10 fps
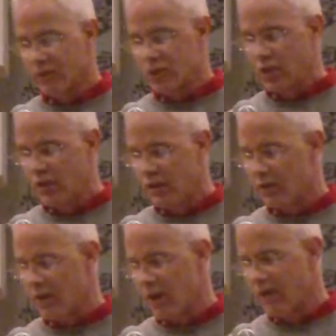For Sherry
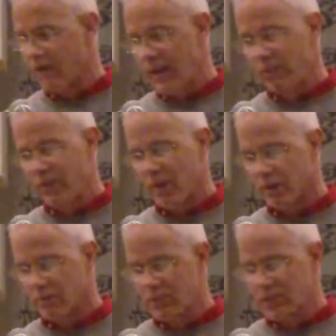and her young family, the
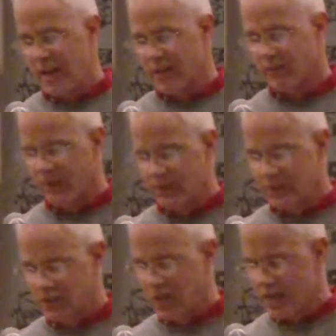ultimate
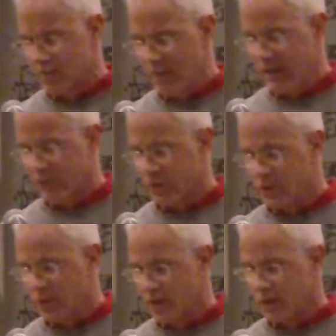sacrifice that Josh made for
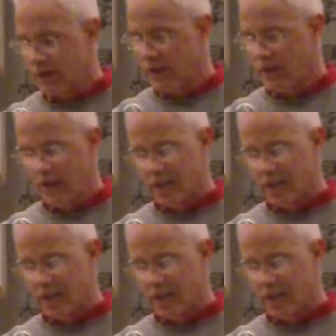his country